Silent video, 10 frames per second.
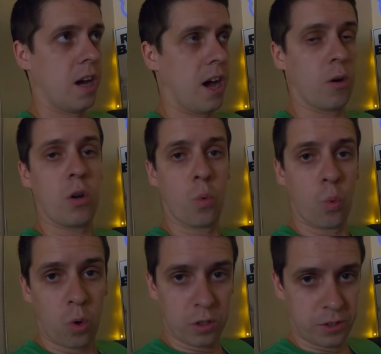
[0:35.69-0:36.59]
I really
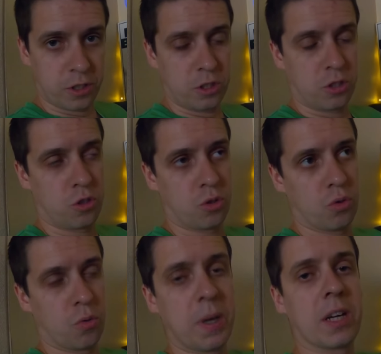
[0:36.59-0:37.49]
want
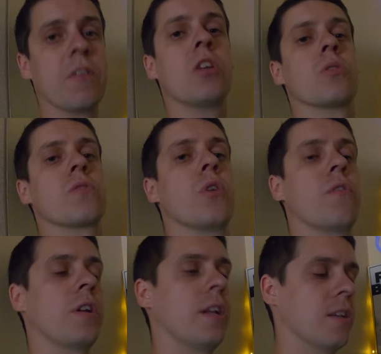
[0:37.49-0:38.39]
to make videos for
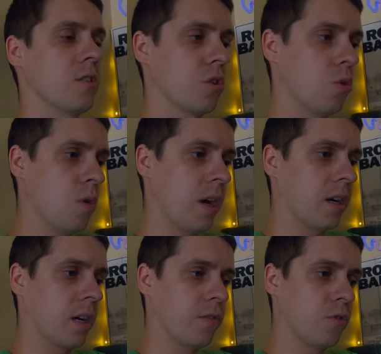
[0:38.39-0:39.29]
every day, so I
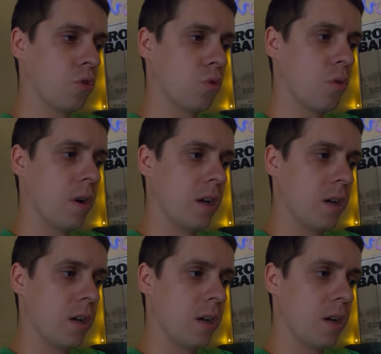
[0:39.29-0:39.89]
have to